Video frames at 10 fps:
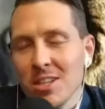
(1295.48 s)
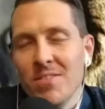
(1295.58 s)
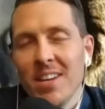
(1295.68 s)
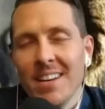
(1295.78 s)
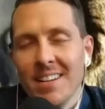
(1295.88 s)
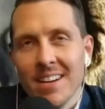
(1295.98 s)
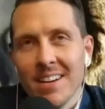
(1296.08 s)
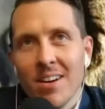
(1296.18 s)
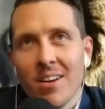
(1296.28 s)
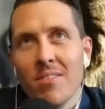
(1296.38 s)
the idea
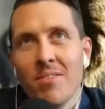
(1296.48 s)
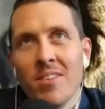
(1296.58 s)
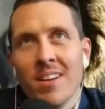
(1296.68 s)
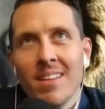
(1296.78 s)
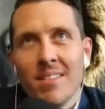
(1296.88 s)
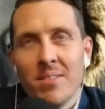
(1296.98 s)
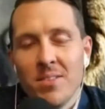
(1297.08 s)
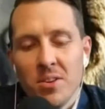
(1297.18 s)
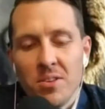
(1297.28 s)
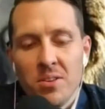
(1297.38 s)
of
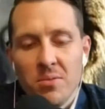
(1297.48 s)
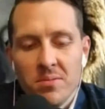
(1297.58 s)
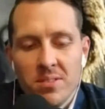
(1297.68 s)
you